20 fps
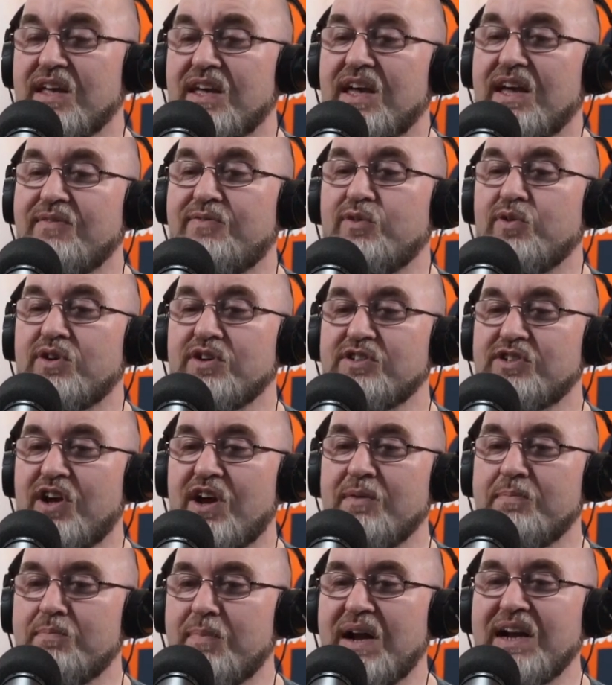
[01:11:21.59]
If you can
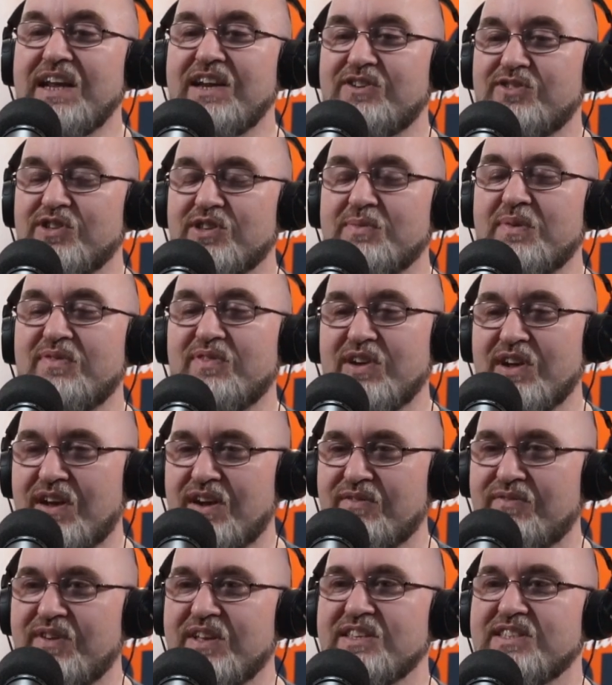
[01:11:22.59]
talk money to them, if you can
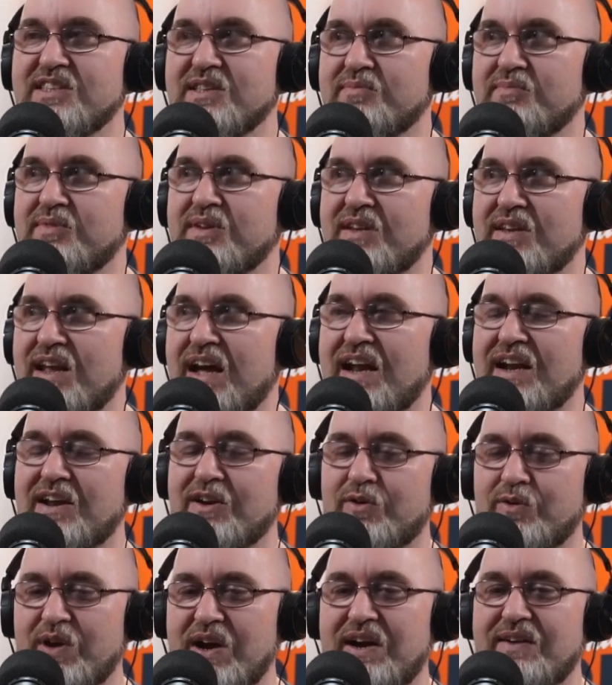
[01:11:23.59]
convince them not on
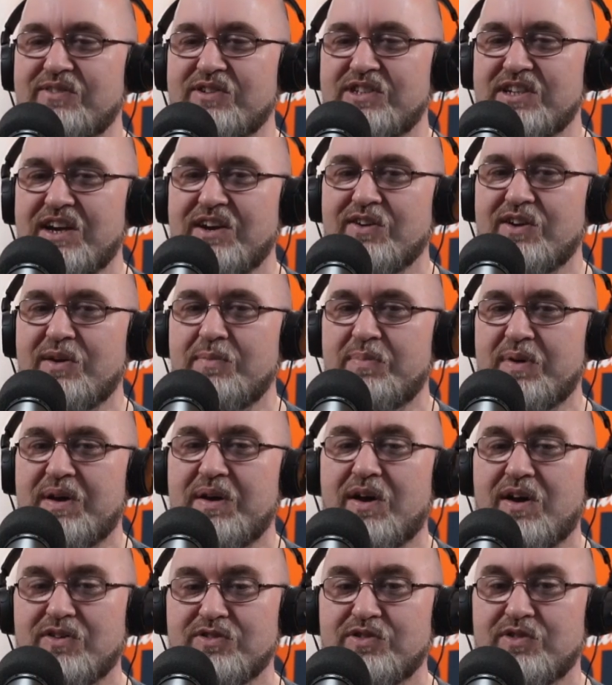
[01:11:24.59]
creative integrity but
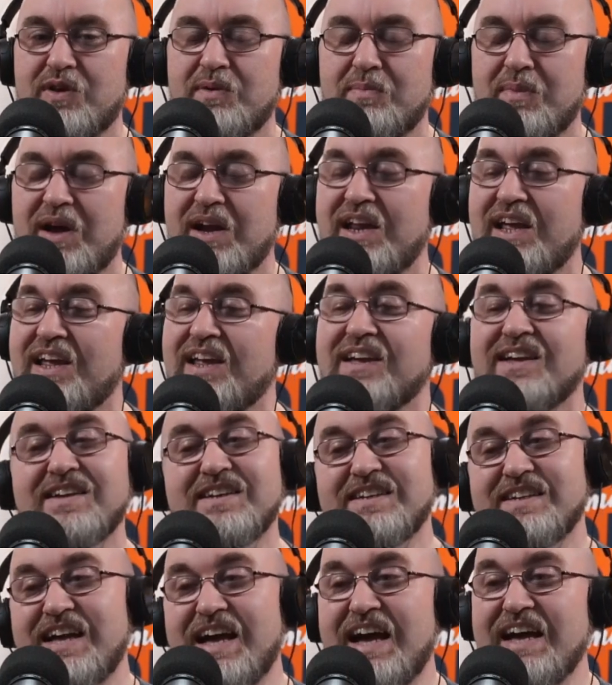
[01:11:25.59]
also on money,
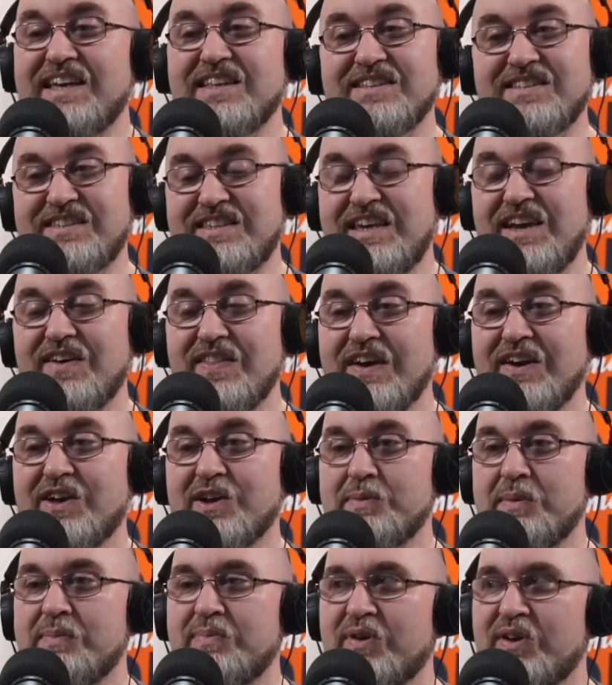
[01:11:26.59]
I can see how that could
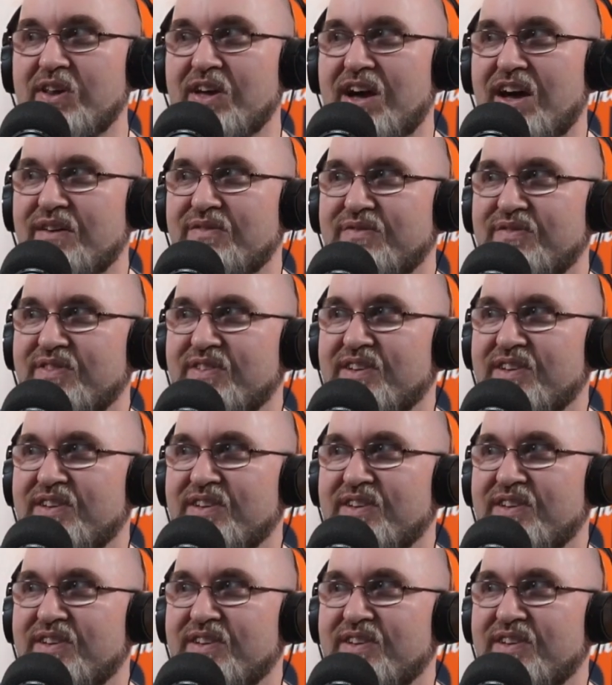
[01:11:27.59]
have been pulled off.